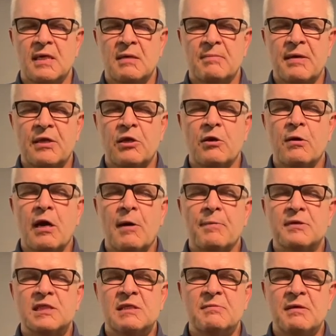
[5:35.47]
May you help
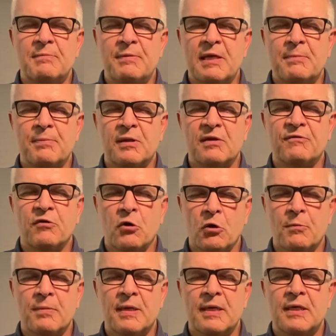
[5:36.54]
us to be people of
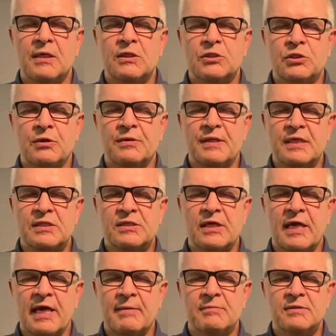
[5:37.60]
hope during these
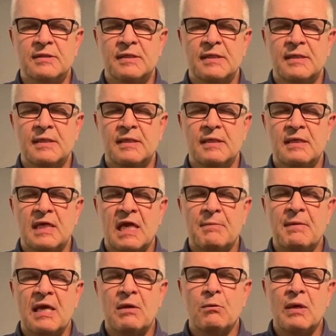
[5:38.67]
times. And
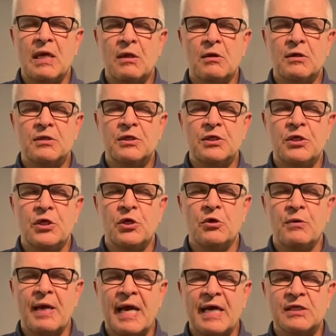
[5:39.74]
may we look to
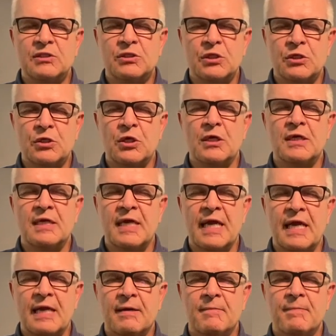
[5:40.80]
you as the good
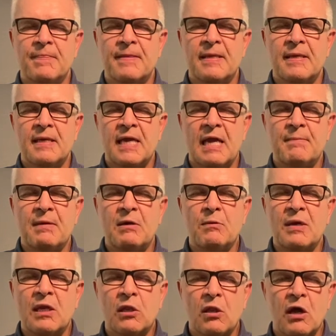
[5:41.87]
King, and may
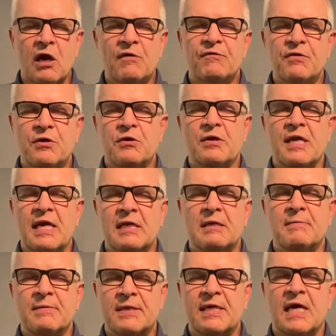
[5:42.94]
we long for your
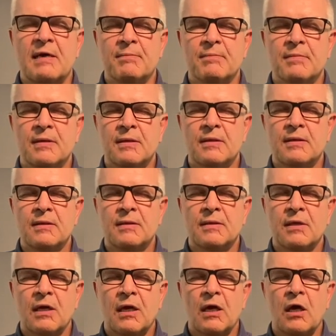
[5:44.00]
kingdom to come
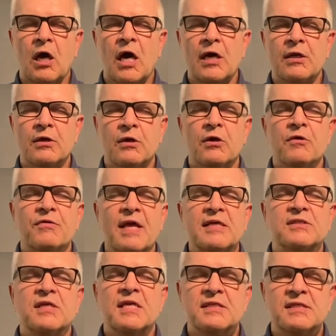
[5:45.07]
on earth
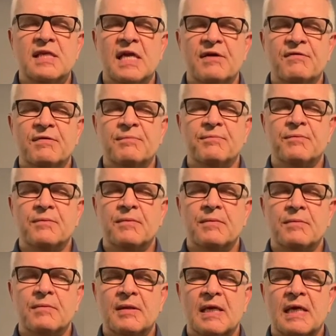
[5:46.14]
as it is in heaven.
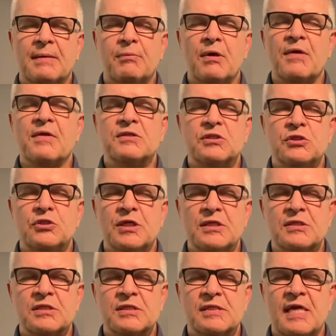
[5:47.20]
I pray this in
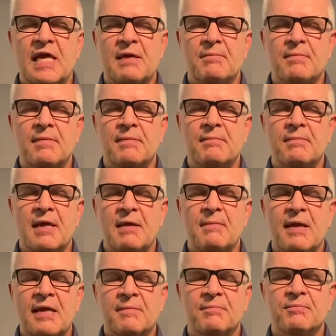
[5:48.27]
Jesus' name.
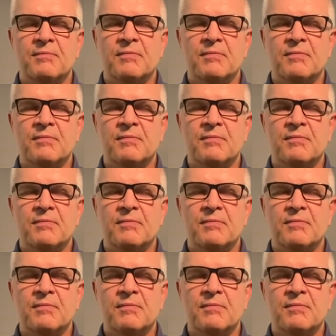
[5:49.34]
Amen.